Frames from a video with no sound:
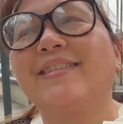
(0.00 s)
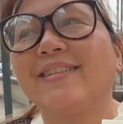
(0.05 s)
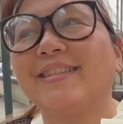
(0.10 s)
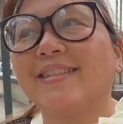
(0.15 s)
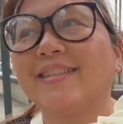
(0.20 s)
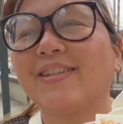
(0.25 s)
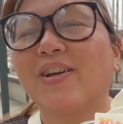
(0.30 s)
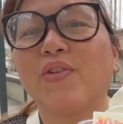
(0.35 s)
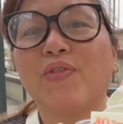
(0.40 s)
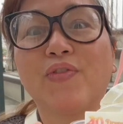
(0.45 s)
this
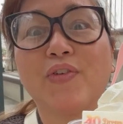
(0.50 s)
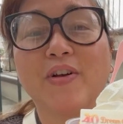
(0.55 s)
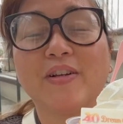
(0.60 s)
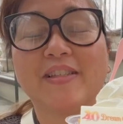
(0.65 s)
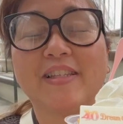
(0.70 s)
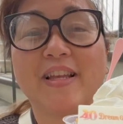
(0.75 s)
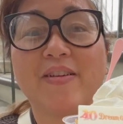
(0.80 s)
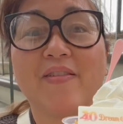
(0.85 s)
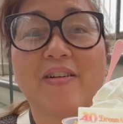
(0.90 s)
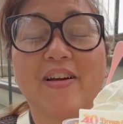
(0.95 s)
is our first
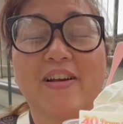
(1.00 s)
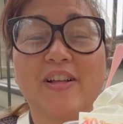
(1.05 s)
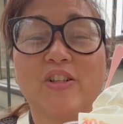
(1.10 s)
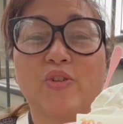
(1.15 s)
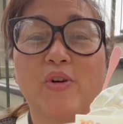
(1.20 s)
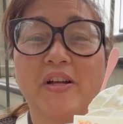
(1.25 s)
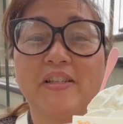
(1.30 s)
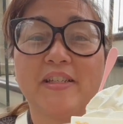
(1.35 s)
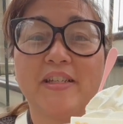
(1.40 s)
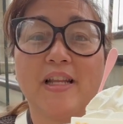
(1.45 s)
thing we're gonna
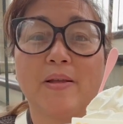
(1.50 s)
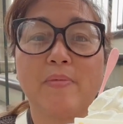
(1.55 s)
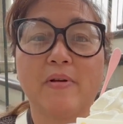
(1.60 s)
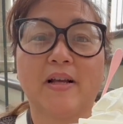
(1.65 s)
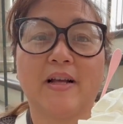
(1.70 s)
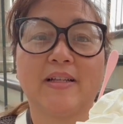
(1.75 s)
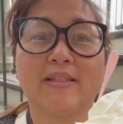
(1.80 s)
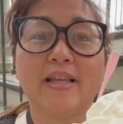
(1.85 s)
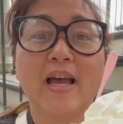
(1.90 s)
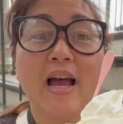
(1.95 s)
try today
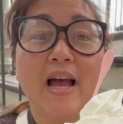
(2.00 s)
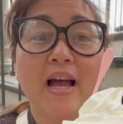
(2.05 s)
because